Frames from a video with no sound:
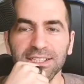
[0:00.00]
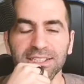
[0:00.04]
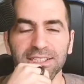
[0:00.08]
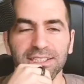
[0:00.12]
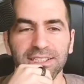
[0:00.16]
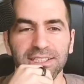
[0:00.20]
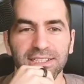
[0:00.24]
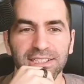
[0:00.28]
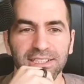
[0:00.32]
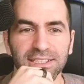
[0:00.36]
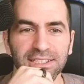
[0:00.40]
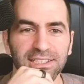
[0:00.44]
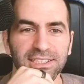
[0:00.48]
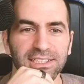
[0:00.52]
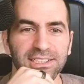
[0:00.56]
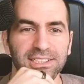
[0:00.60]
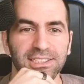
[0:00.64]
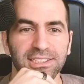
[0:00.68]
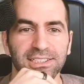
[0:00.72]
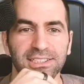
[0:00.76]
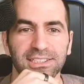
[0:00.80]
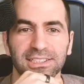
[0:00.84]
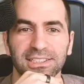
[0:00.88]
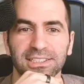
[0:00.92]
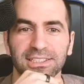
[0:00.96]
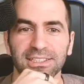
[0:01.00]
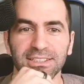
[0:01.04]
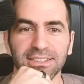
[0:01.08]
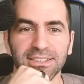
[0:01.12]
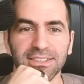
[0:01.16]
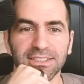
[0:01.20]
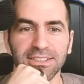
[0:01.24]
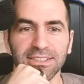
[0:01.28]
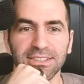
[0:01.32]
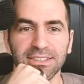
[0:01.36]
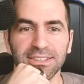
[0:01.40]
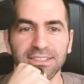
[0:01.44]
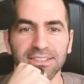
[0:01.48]

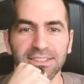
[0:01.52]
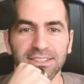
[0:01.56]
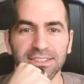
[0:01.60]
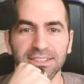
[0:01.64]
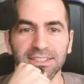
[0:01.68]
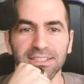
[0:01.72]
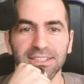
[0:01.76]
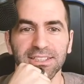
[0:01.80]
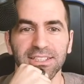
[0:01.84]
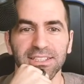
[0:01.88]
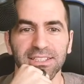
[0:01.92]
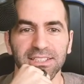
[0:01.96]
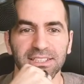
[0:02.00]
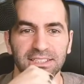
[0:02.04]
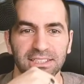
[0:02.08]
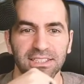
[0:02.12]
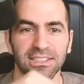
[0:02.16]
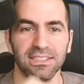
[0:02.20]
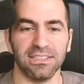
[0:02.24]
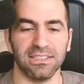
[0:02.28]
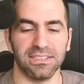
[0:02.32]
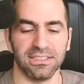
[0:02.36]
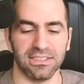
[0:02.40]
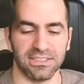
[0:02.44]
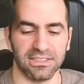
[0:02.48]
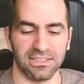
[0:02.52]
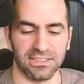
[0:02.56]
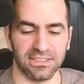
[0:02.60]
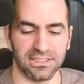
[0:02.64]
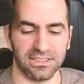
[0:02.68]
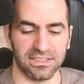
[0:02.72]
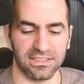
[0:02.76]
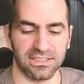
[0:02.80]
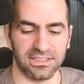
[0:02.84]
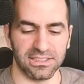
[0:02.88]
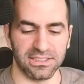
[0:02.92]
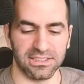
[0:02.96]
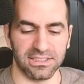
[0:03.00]

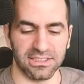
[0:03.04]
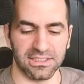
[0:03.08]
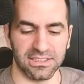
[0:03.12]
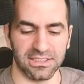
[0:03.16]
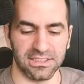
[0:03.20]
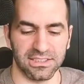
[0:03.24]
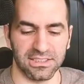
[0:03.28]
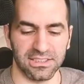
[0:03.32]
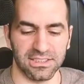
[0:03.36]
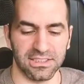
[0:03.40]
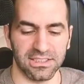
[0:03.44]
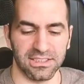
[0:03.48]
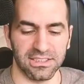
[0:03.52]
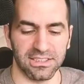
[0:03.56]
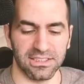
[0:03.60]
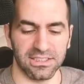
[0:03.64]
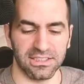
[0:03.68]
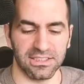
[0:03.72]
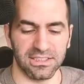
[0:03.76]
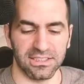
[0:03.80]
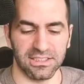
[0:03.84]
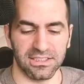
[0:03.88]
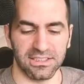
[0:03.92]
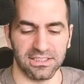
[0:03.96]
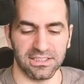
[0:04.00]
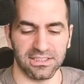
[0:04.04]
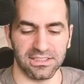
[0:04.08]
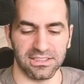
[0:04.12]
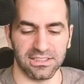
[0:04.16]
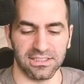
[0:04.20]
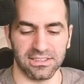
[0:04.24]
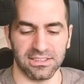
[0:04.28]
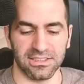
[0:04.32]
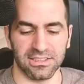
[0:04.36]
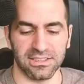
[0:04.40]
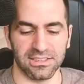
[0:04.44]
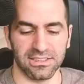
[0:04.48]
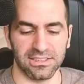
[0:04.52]

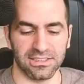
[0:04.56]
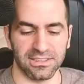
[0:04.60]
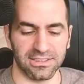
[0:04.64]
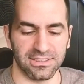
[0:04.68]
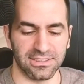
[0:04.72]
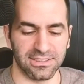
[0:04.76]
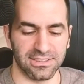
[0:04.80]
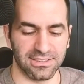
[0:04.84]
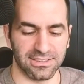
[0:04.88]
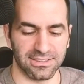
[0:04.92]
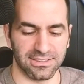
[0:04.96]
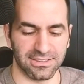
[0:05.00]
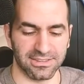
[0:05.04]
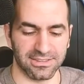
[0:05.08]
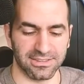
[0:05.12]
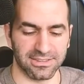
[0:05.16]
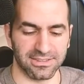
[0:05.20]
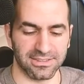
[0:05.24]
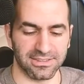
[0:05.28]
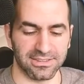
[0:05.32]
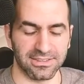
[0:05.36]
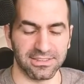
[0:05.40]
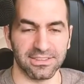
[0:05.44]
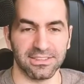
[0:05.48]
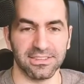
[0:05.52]
(silent)